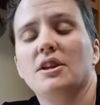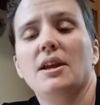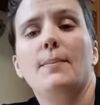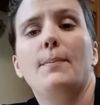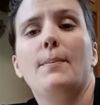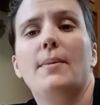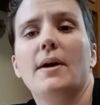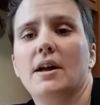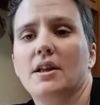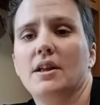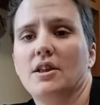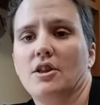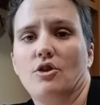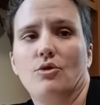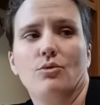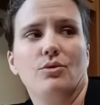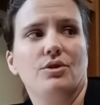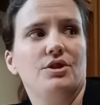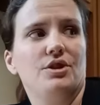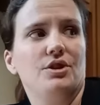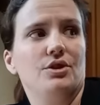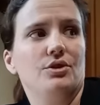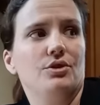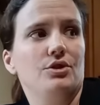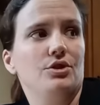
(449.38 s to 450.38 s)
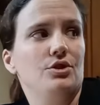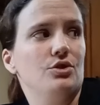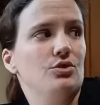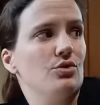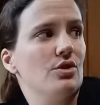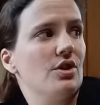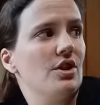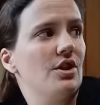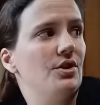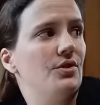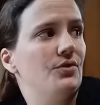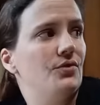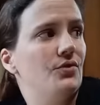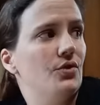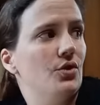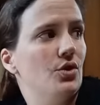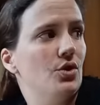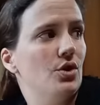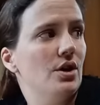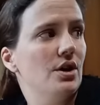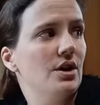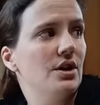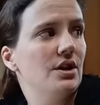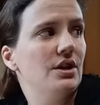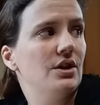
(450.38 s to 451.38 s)
Depends what you use it
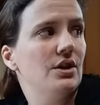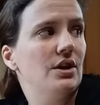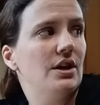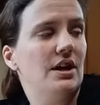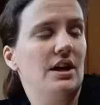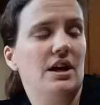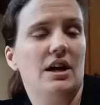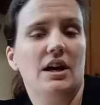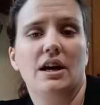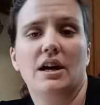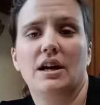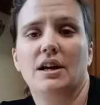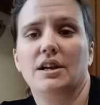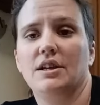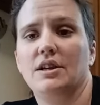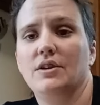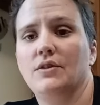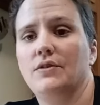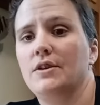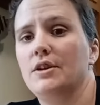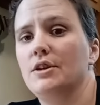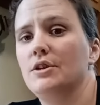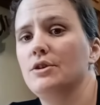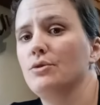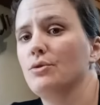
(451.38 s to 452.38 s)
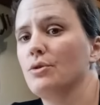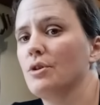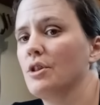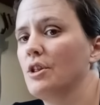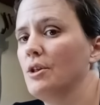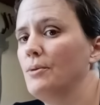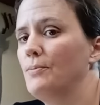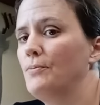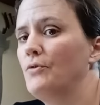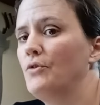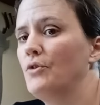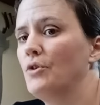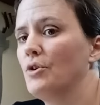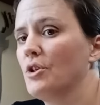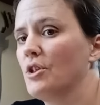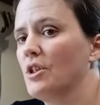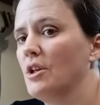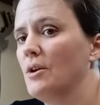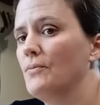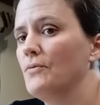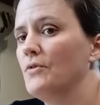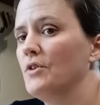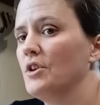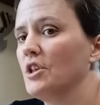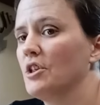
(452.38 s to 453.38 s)
for, and if you use it for
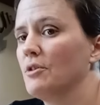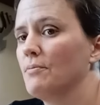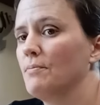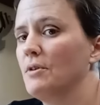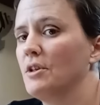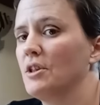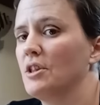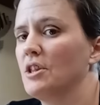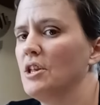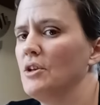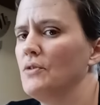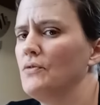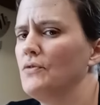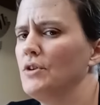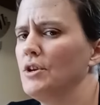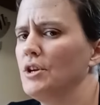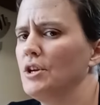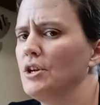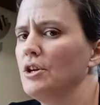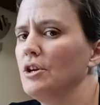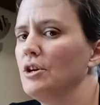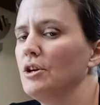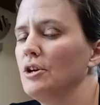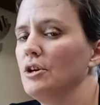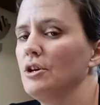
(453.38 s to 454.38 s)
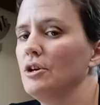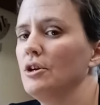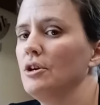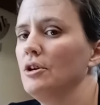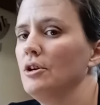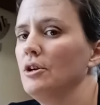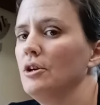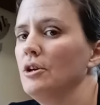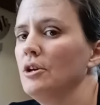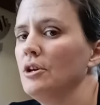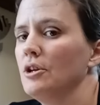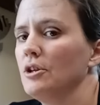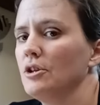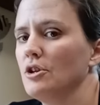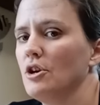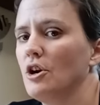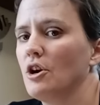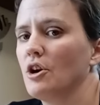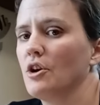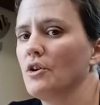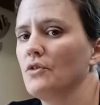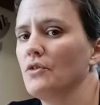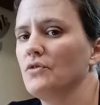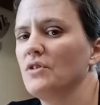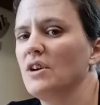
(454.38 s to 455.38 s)
something specific,
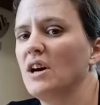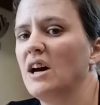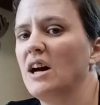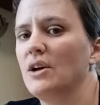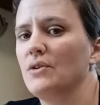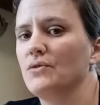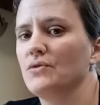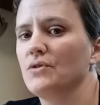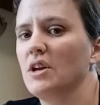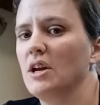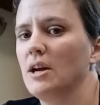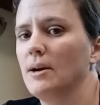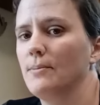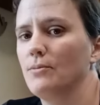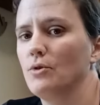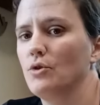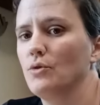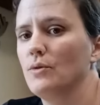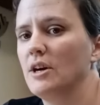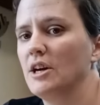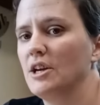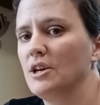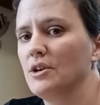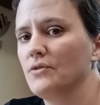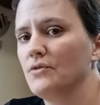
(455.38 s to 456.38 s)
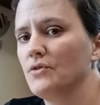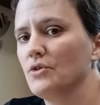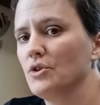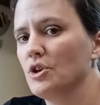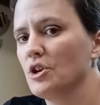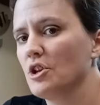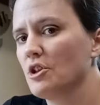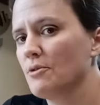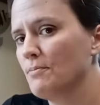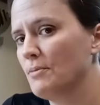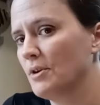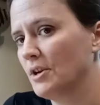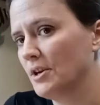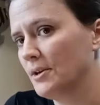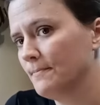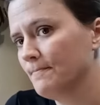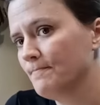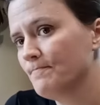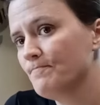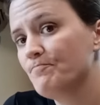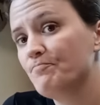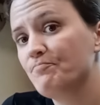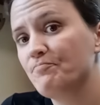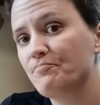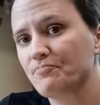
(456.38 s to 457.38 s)
talk with a healthcare provider first. But
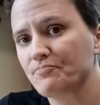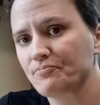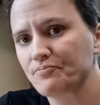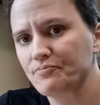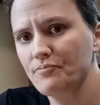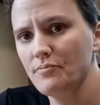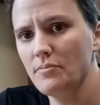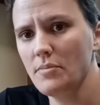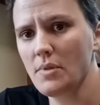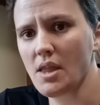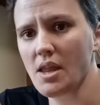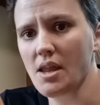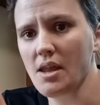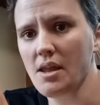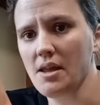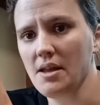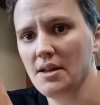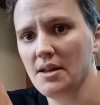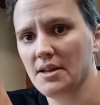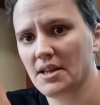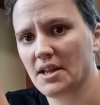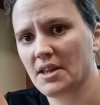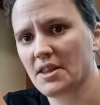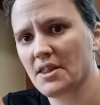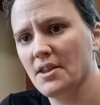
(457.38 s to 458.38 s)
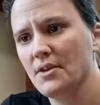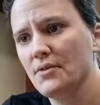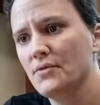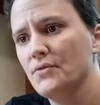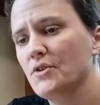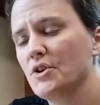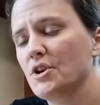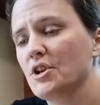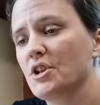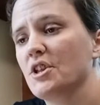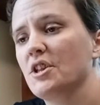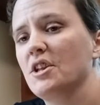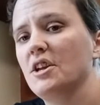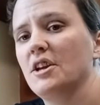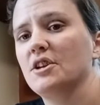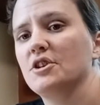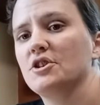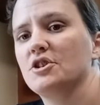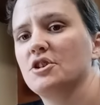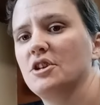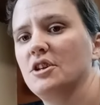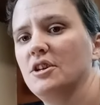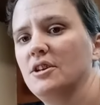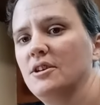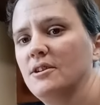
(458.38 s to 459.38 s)
that's the first
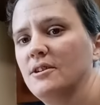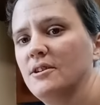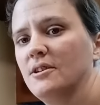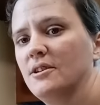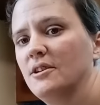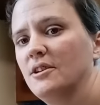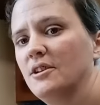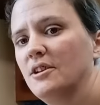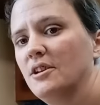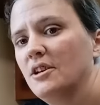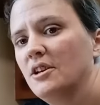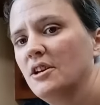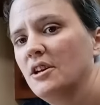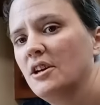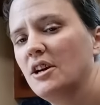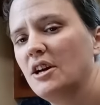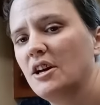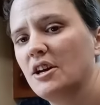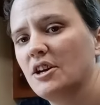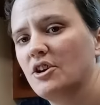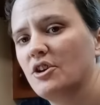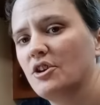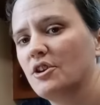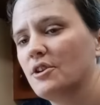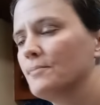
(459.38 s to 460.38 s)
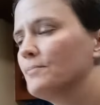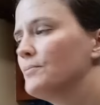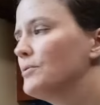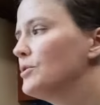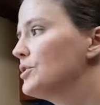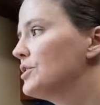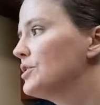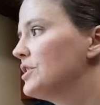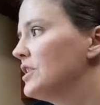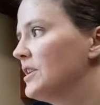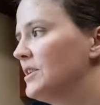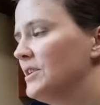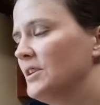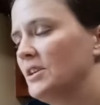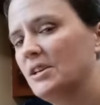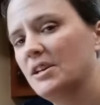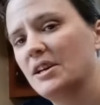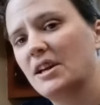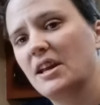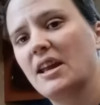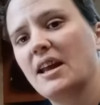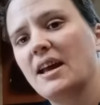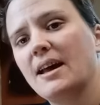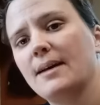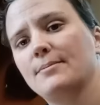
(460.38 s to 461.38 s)
tincture. I'm gonna put that in
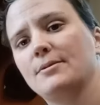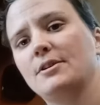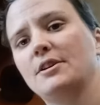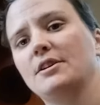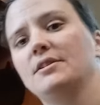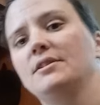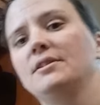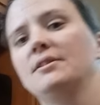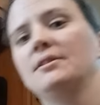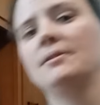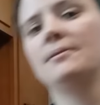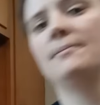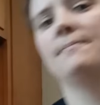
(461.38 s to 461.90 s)
a cabinet,